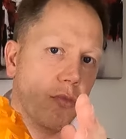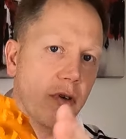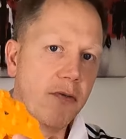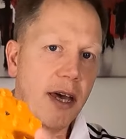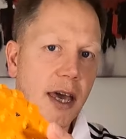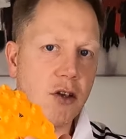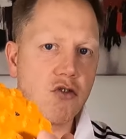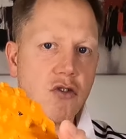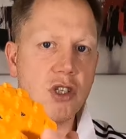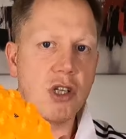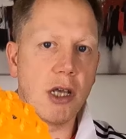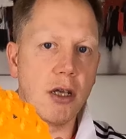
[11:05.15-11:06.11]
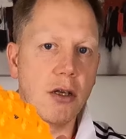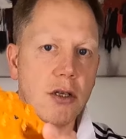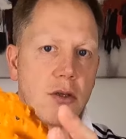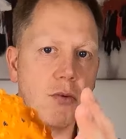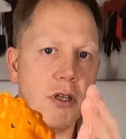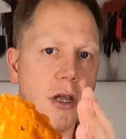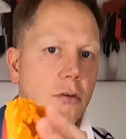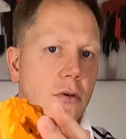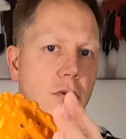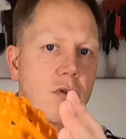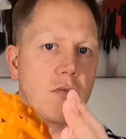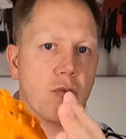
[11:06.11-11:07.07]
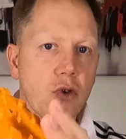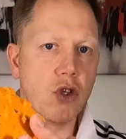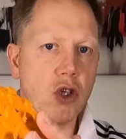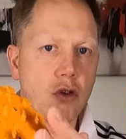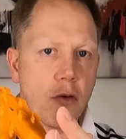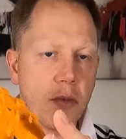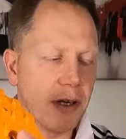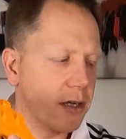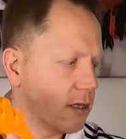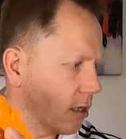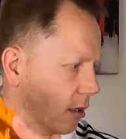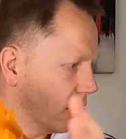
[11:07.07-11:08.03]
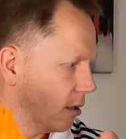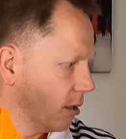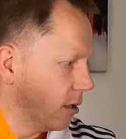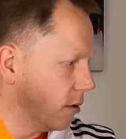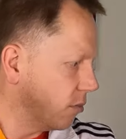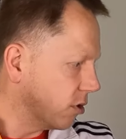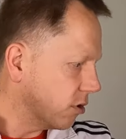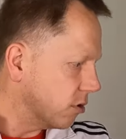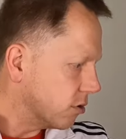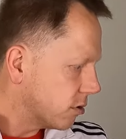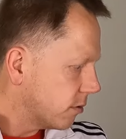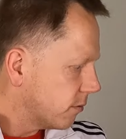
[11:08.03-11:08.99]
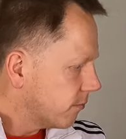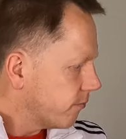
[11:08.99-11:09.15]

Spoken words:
with that extra stickiness we don't lose more durability, because